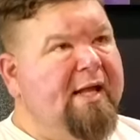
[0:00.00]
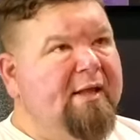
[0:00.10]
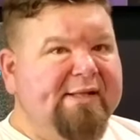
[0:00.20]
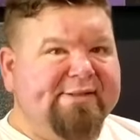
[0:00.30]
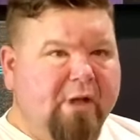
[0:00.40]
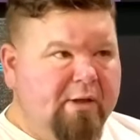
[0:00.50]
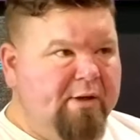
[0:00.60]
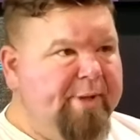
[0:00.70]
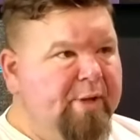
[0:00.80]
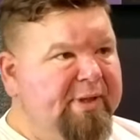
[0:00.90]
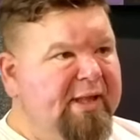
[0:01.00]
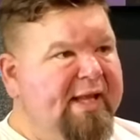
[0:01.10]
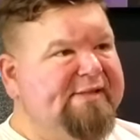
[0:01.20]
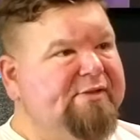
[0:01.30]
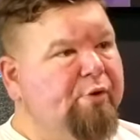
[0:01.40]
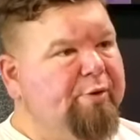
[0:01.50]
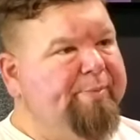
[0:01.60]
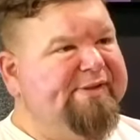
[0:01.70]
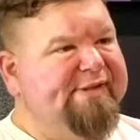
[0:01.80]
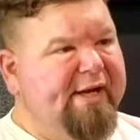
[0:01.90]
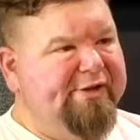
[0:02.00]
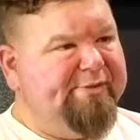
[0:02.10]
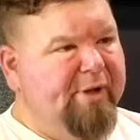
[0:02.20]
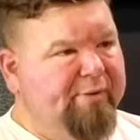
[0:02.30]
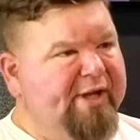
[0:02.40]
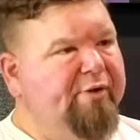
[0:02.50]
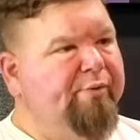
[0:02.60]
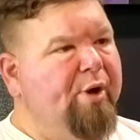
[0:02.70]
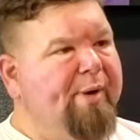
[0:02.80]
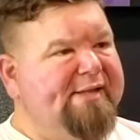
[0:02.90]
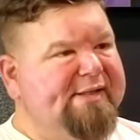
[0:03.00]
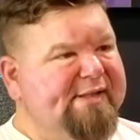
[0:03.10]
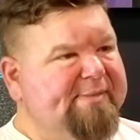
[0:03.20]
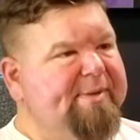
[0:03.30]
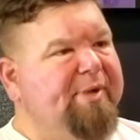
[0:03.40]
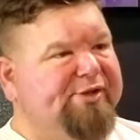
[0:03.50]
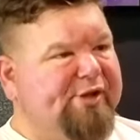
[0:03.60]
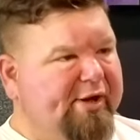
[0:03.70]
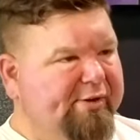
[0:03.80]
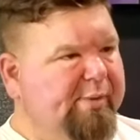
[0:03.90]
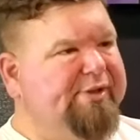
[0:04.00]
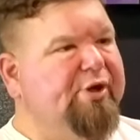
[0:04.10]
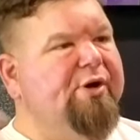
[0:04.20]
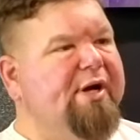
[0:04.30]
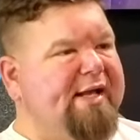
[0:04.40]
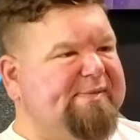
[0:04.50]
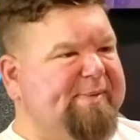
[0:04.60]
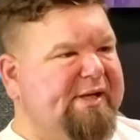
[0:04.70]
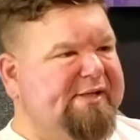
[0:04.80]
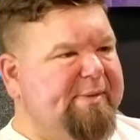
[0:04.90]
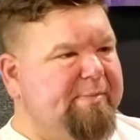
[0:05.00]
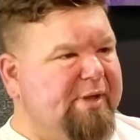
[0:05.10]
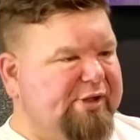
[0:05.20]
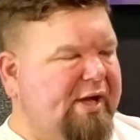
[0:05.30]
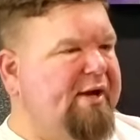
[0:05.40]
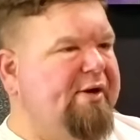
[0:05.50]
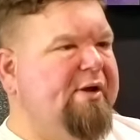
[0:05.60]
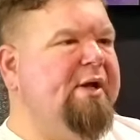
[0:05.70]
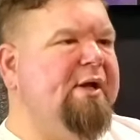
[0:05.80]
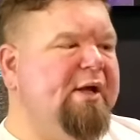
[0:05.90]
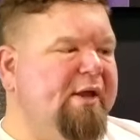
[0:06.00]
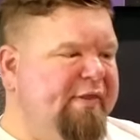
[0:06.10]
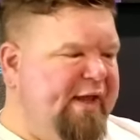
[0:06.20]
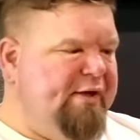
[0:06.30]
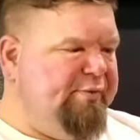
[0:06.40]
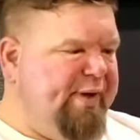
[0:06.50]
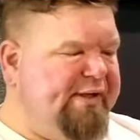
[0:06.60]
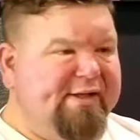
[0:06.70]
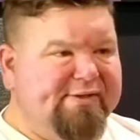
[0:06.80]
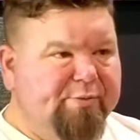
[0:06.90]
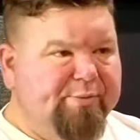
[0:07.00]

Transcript: not less dollar amount, but less total percentage amount, right? Your ROAS needs to be much higher. Your return on ad spend needs to be much higher than direct to